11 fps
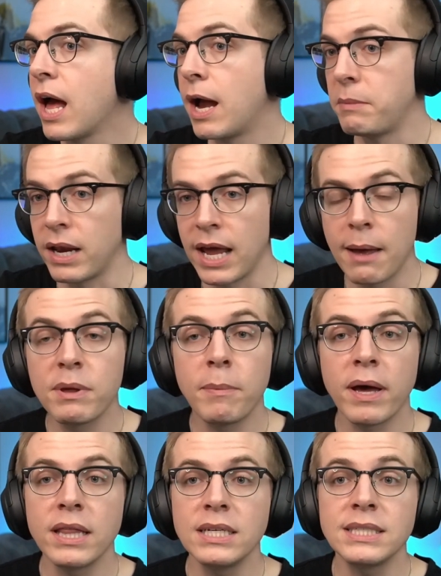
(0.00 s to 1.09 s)
I'm not happy
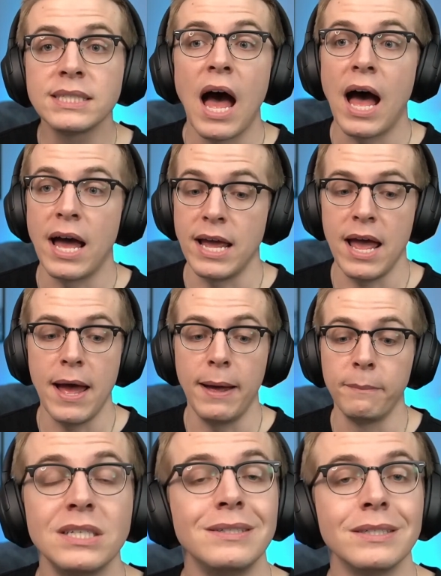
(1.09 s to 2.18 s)
by this. I
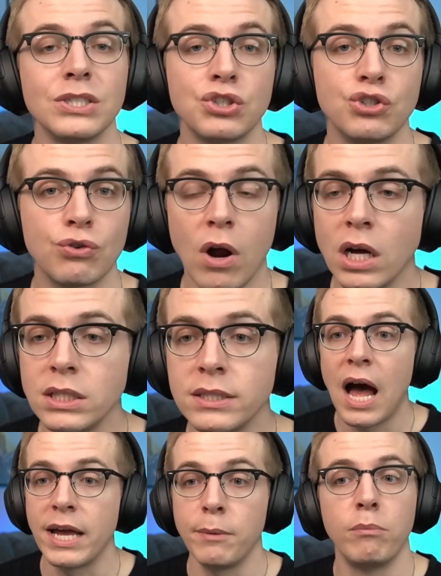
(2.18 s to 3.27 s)
am distraught.
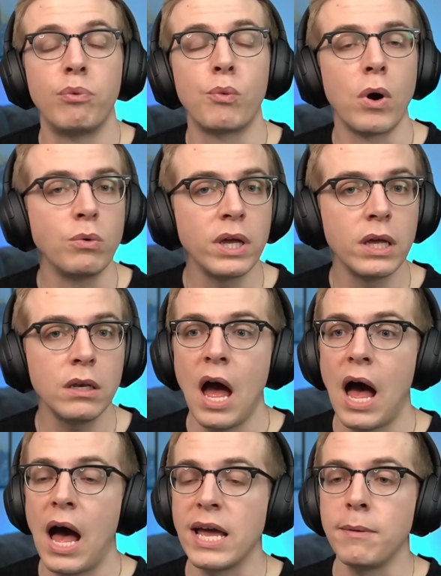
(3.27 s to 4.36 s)
I am
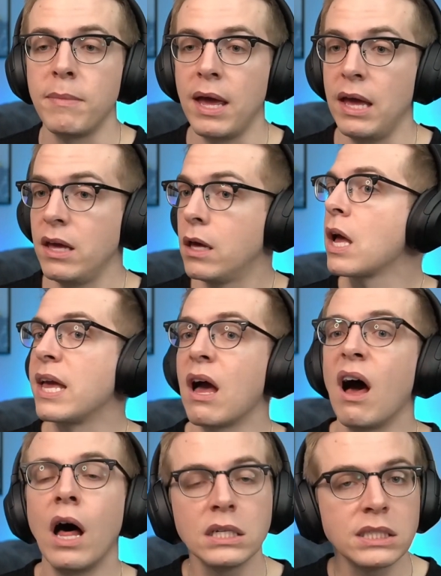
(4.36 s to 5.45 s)
broken. I am a
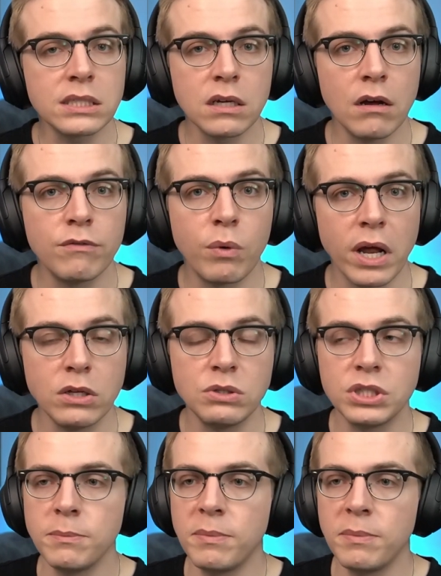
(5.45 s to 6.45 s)
husk of what I used to